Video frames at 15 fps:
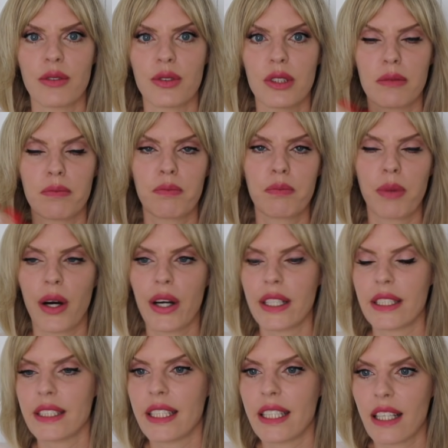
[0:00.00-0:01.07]
who's
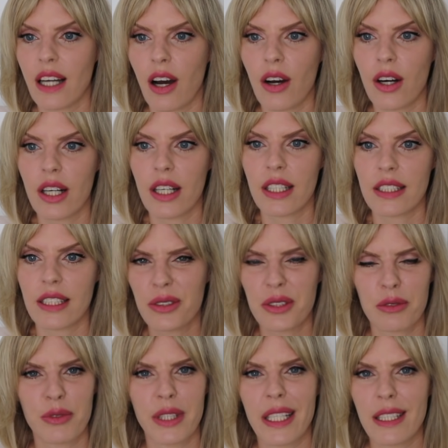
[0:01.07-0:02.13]
partying hard,
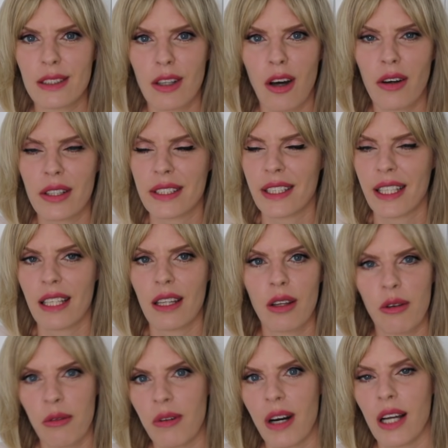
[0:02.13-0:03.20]
looks really toxic and
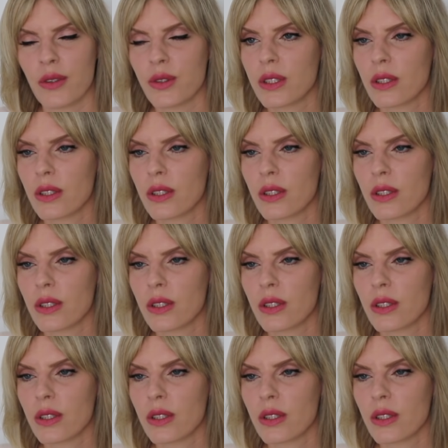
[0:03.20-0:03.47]
low value.